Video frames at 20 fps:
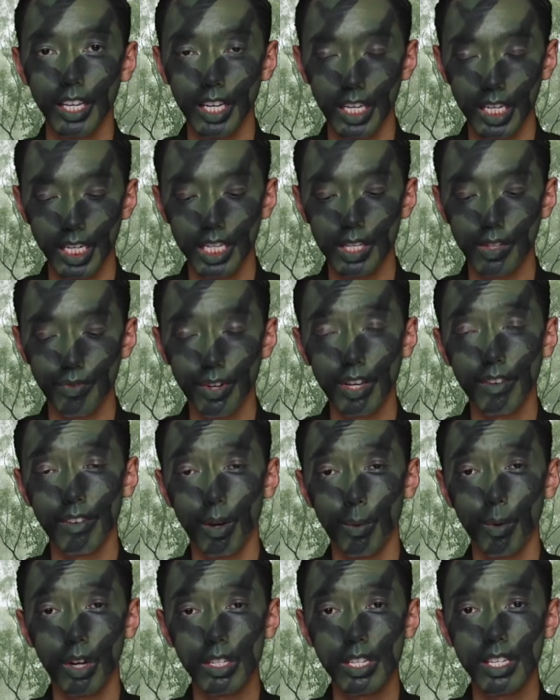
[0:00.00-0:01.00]
Innisfree, if
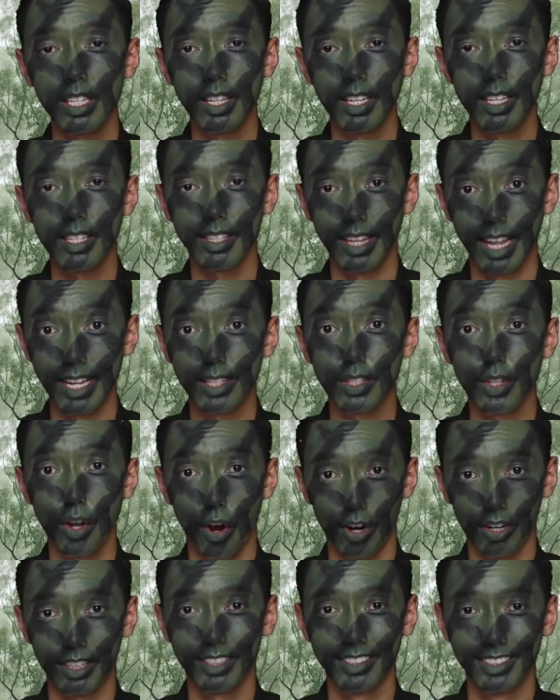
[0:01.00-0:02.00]
you're watching this, let's
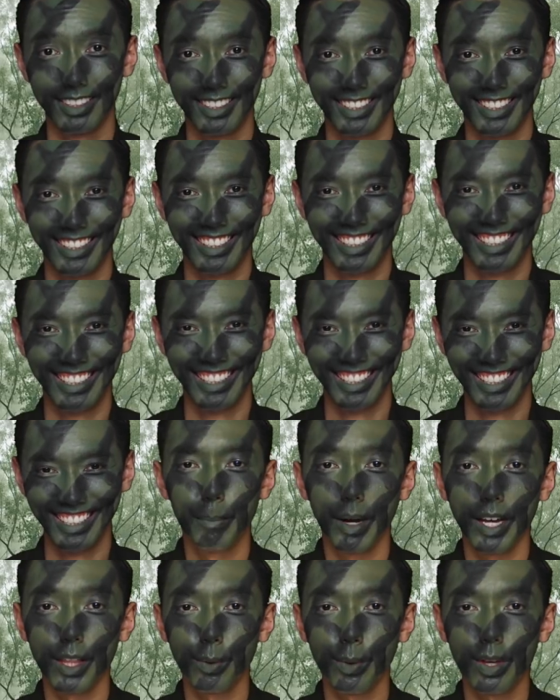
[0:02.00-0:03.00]
talk.
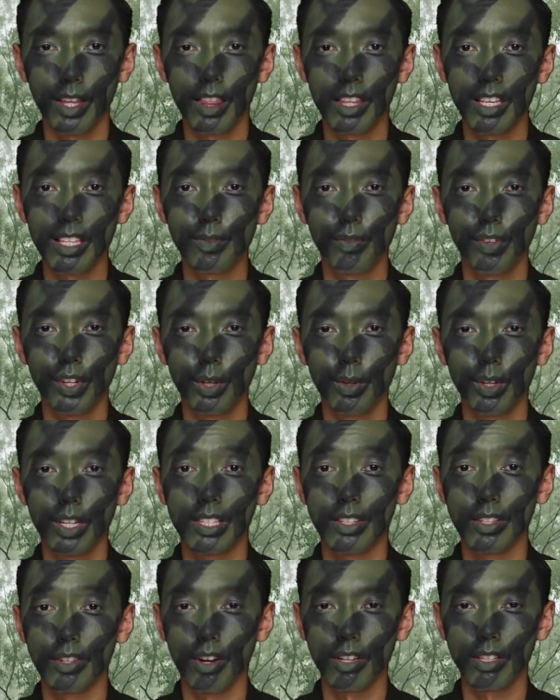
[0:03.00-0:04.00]
By the way, this video
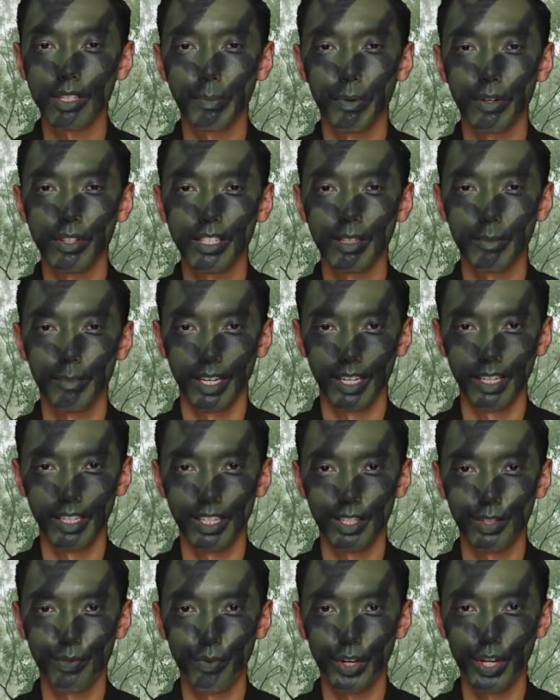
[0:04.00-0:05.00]
is not sponsored by
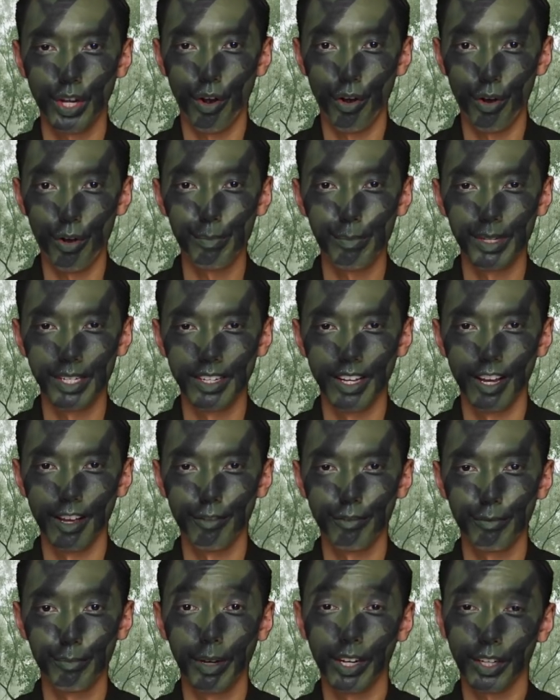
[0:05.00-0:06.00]
Innisfree or
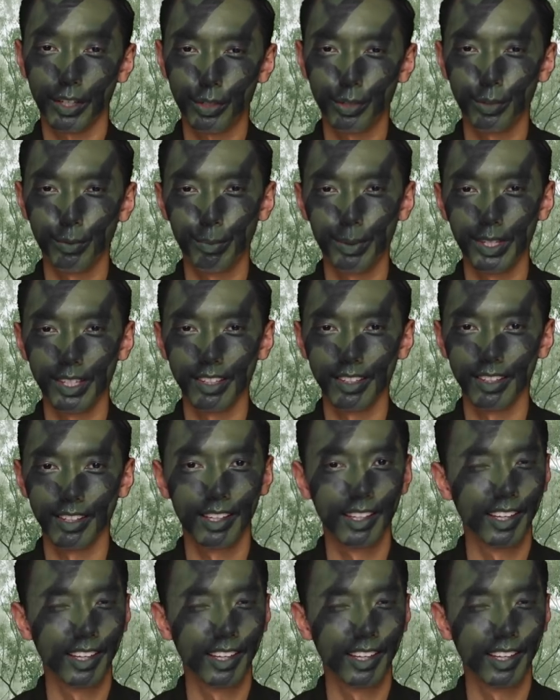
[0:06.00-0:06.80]
MinDef, but could be.